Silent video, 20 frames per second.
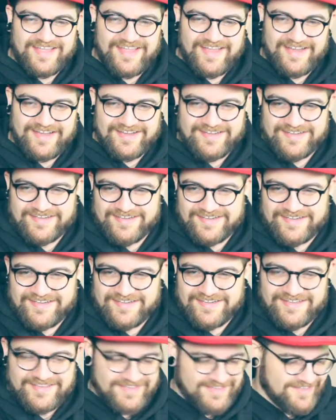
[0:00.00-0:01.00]
day,
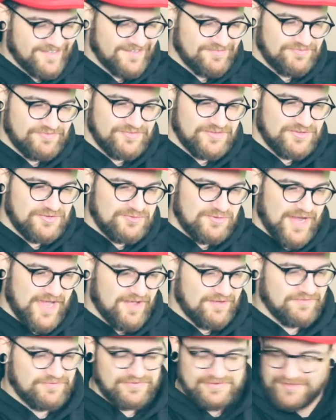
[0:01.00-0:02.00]
if you
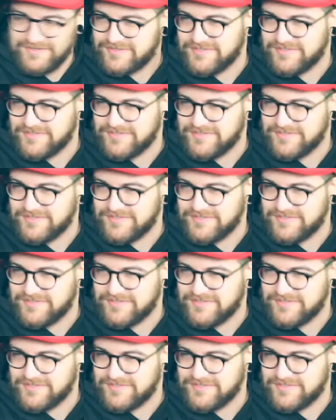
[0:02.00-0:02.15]
have